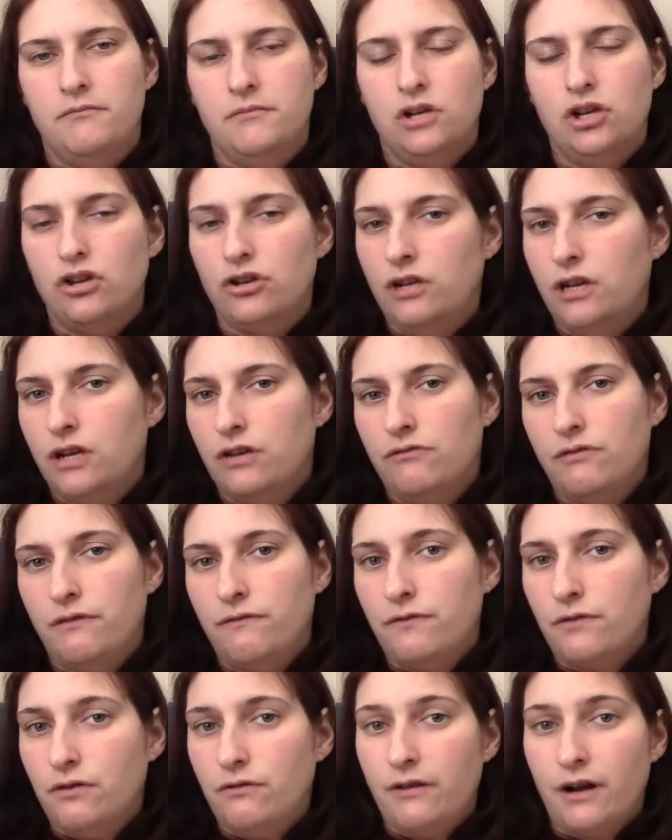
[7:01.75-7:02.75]
Could get a
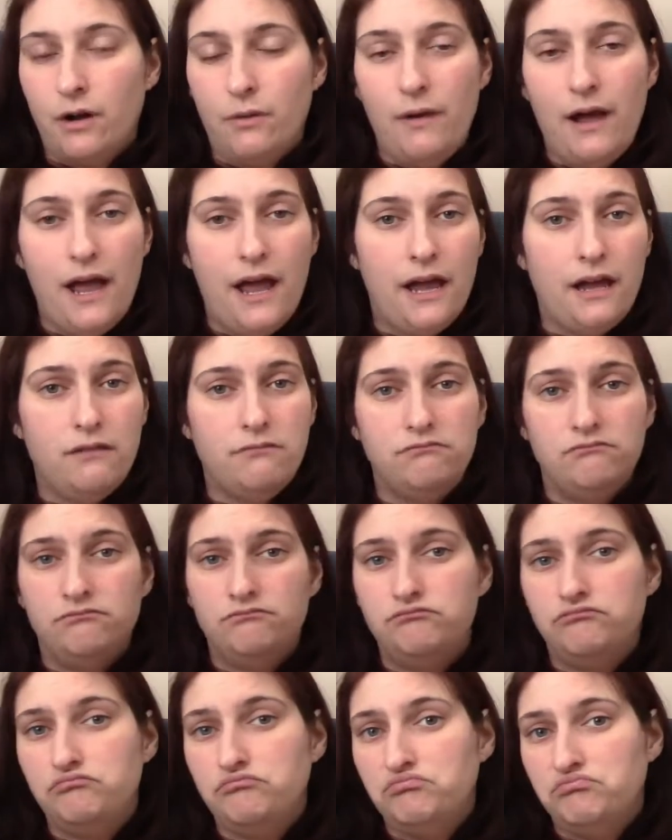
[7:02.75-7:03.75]
referral right away,
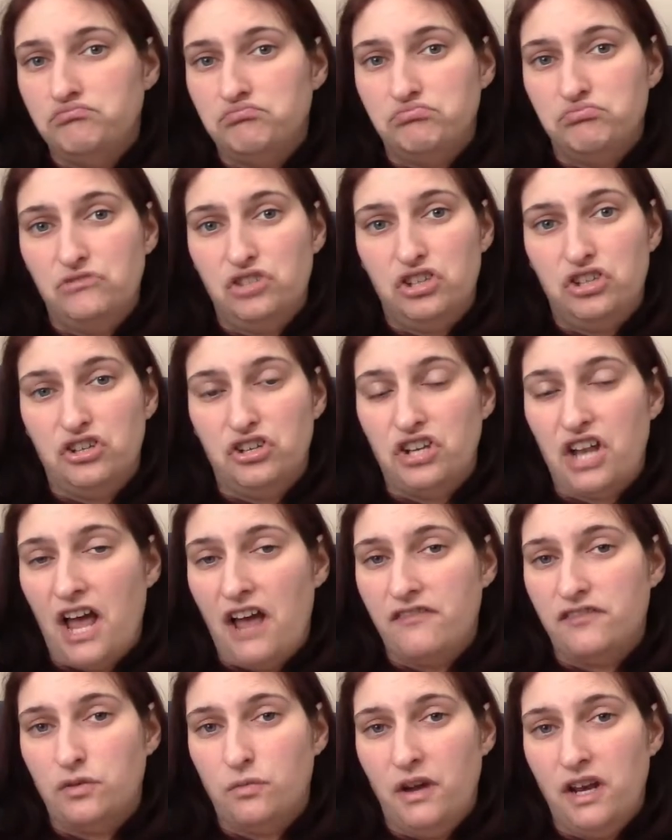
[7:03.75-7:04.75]
could
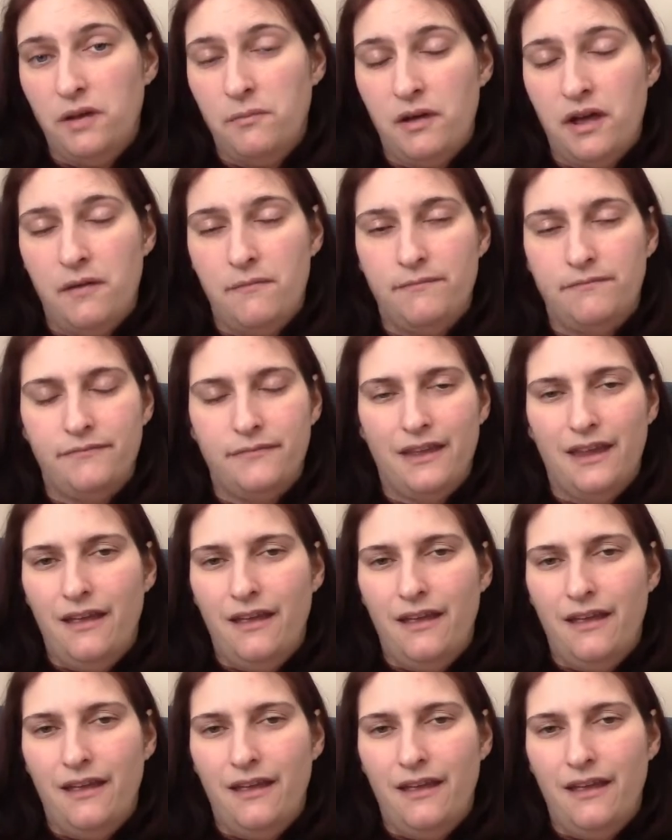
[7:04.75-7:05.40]
have to wait a bit.